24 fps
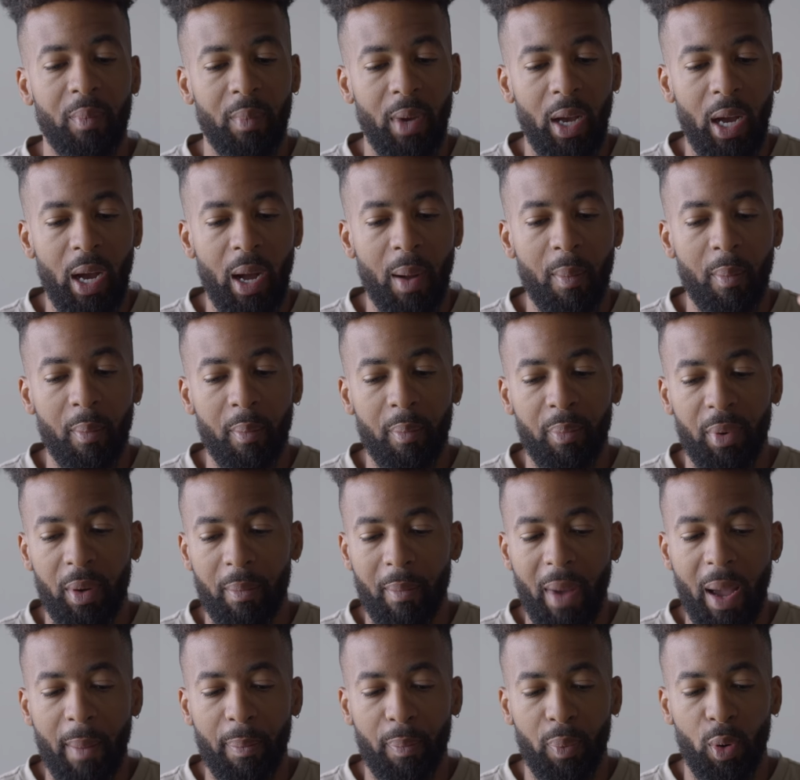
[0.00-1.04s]
But
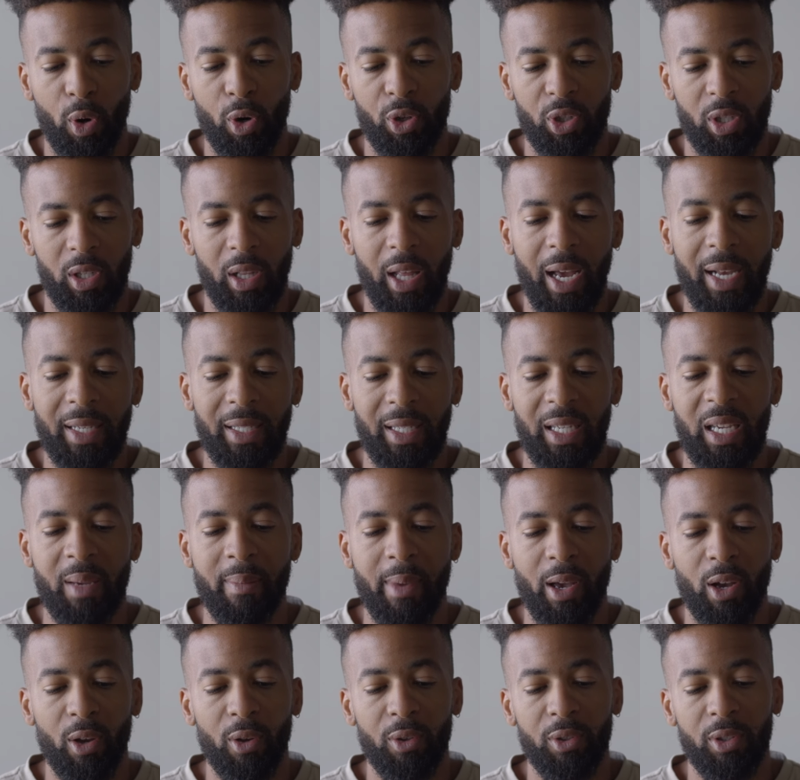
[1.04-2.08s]
my personalized
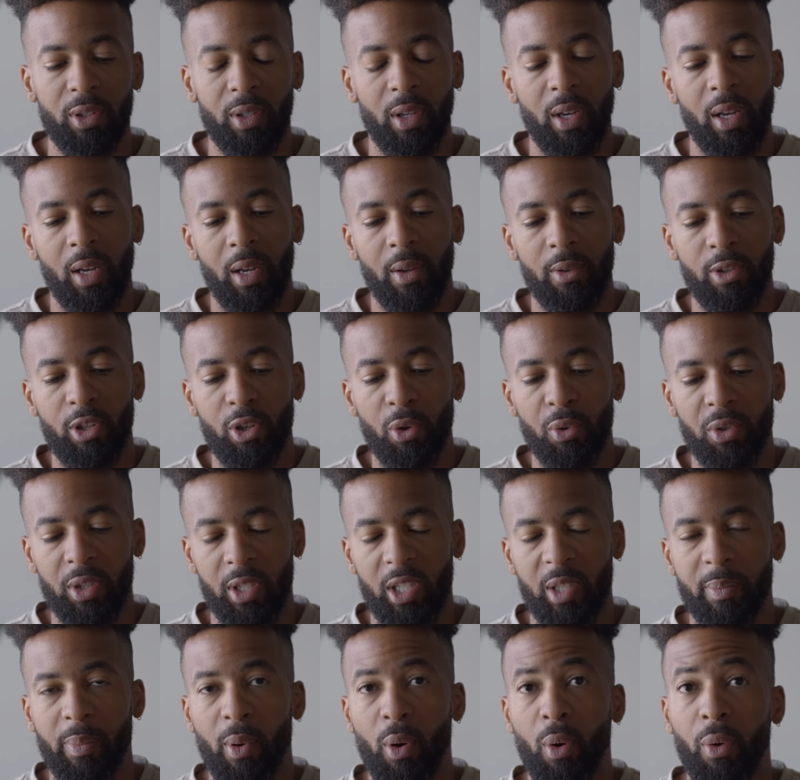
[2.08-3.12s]
emails
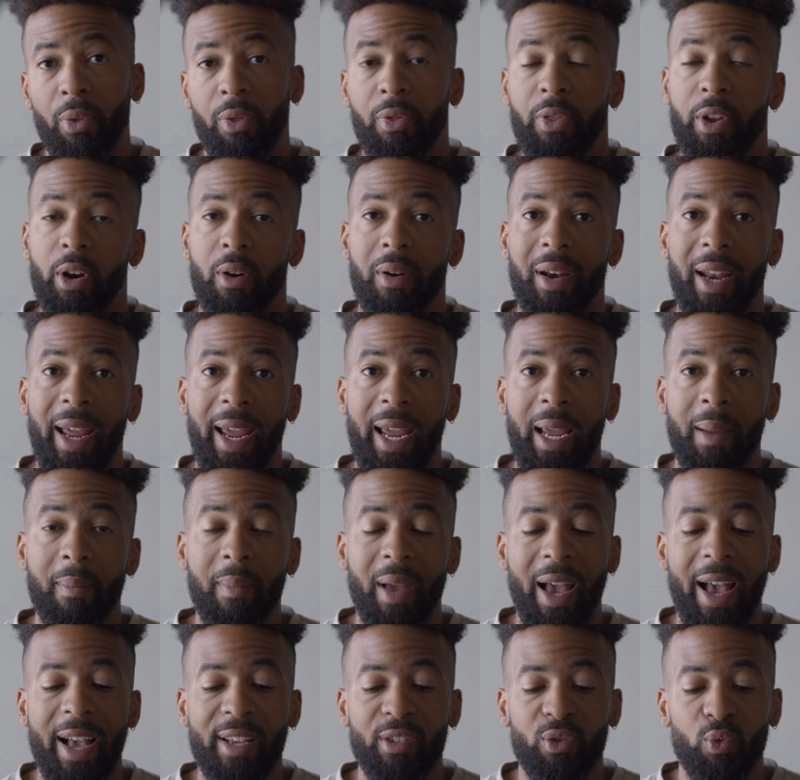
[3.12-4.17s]
uses both their
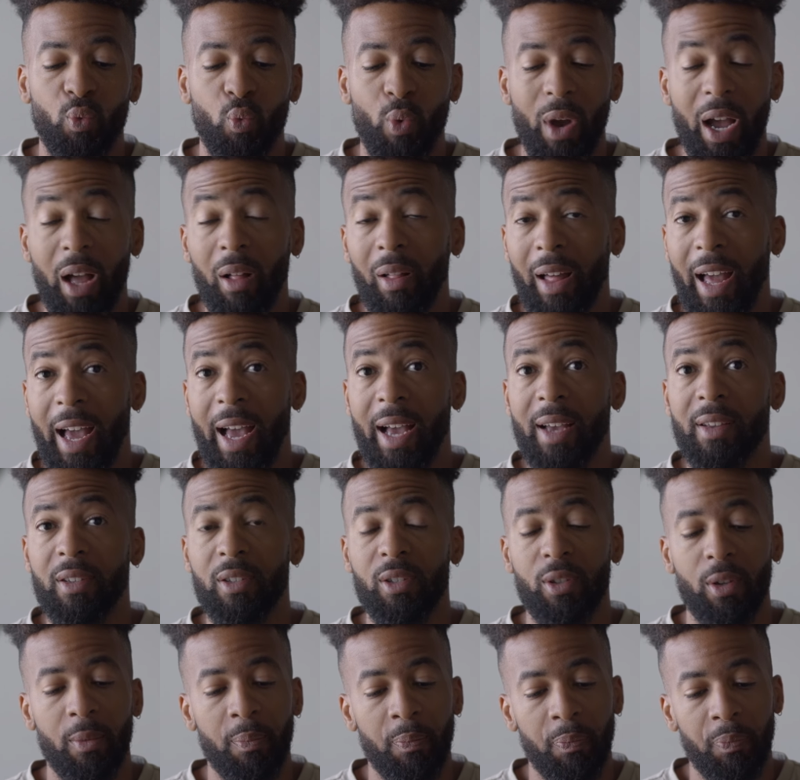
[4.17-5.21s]
name as well
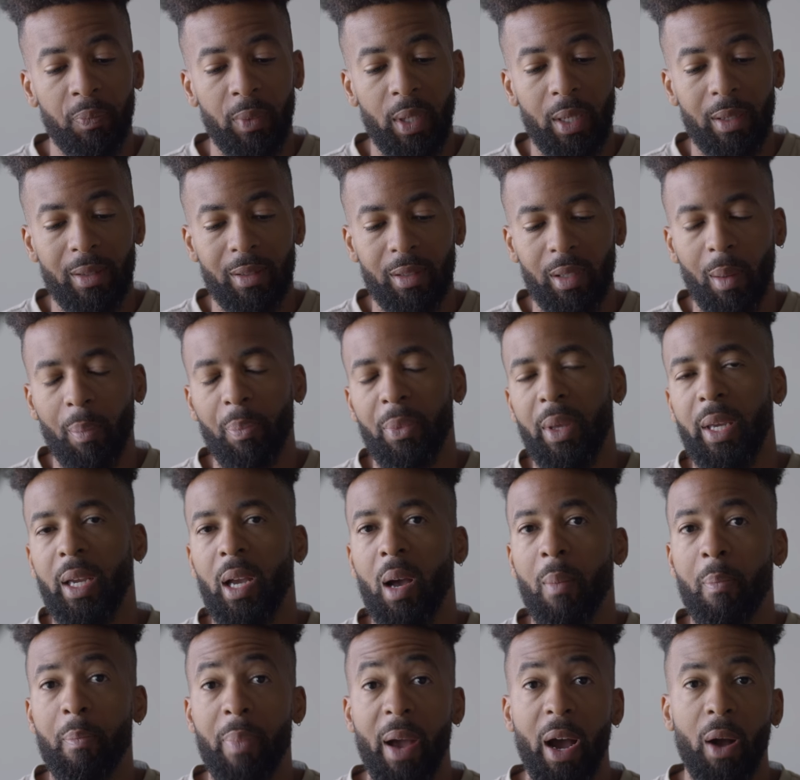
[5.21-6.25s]
as something
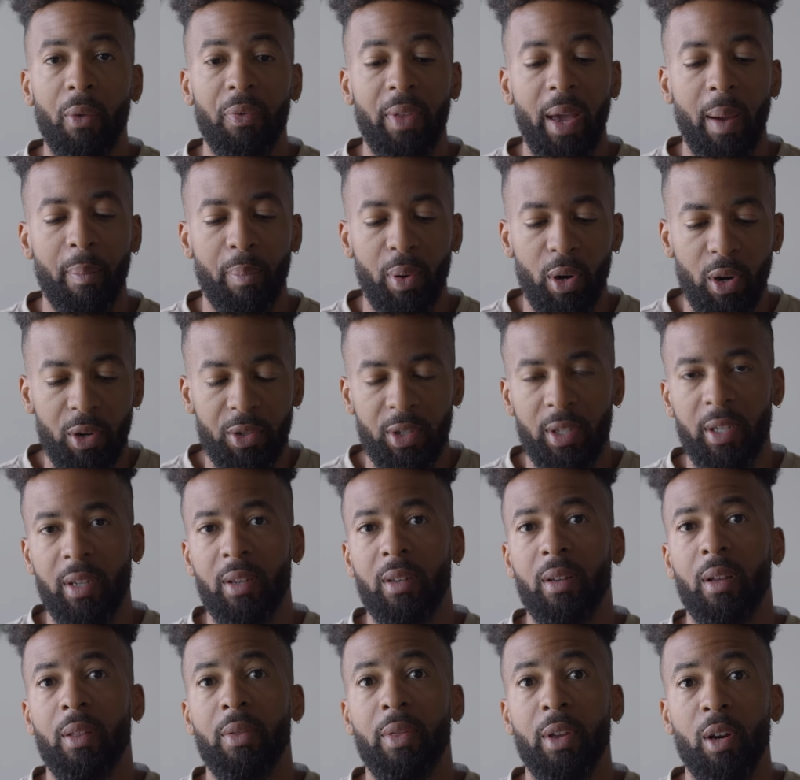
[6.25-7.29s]
about that
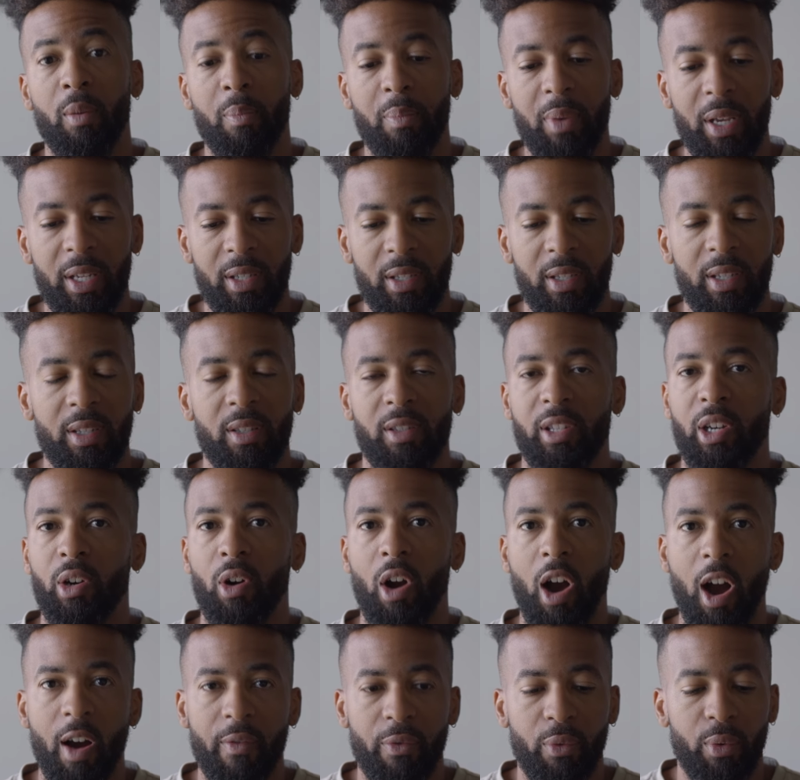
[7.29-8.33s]
person, their business,
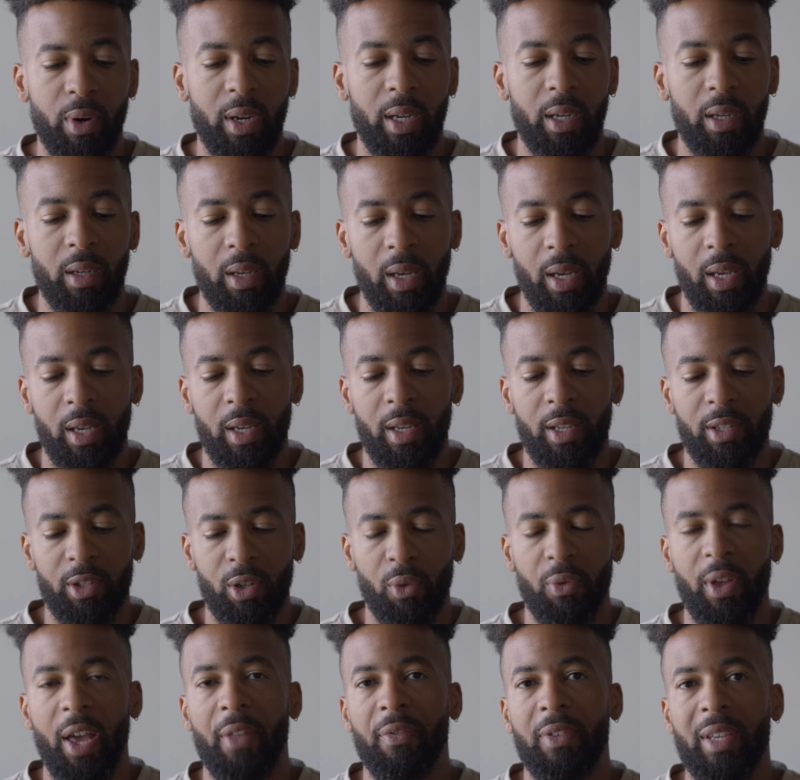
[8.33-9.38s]
their offering,
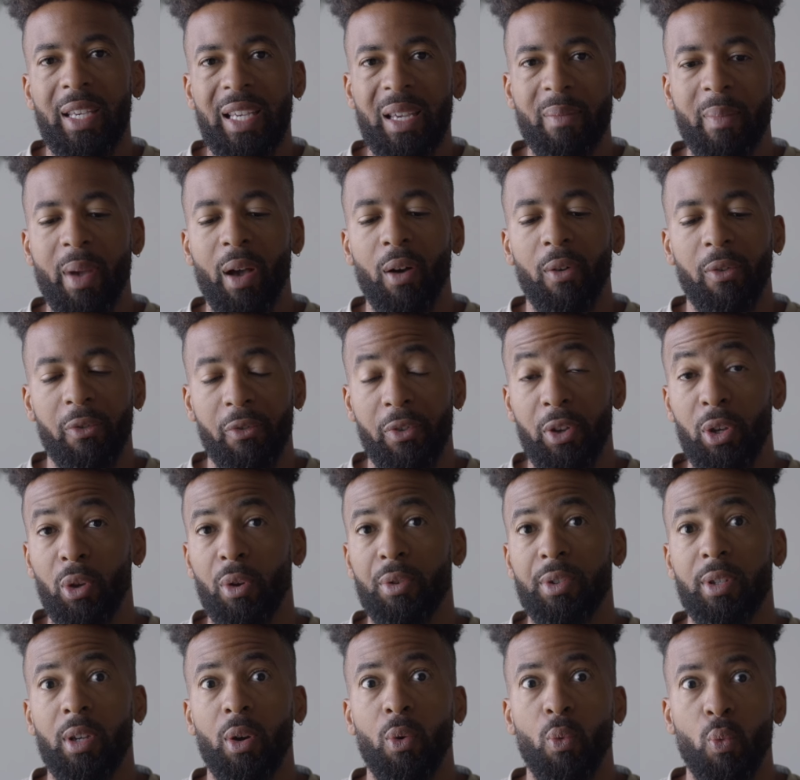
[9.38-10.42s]
so that the email
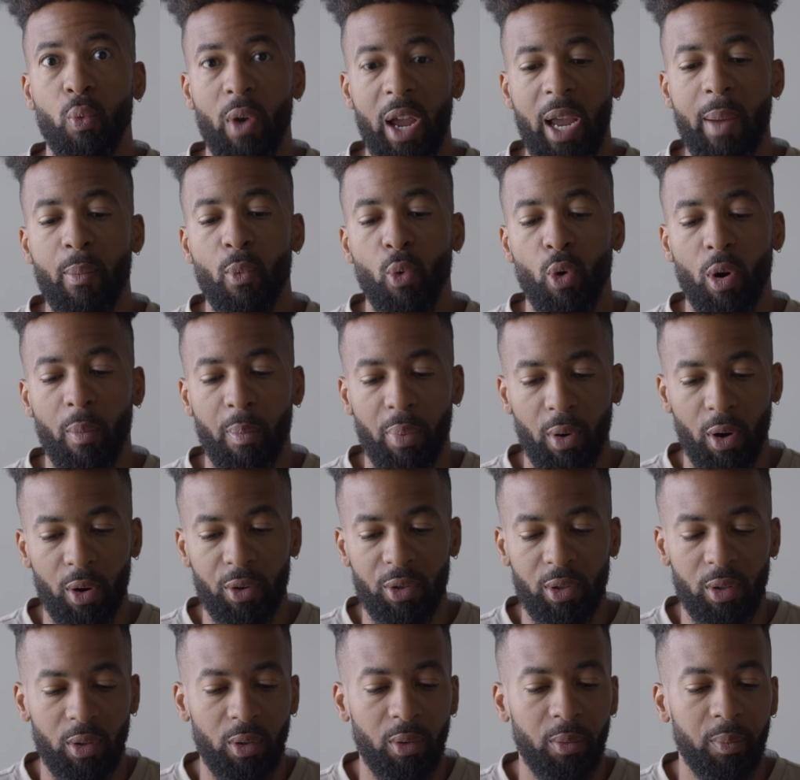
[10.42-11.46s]
feels way more
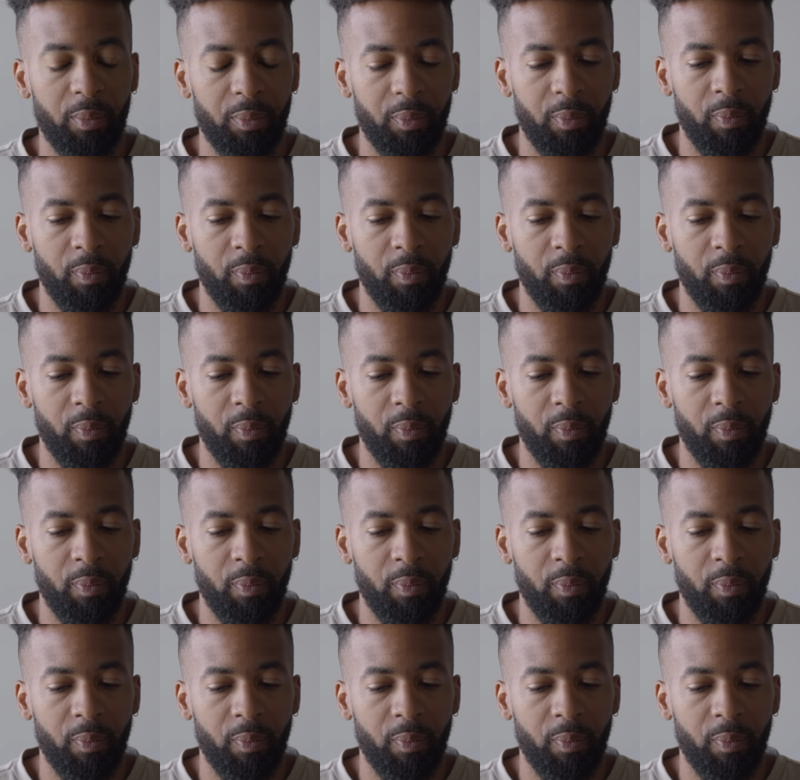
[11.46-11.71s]
personal.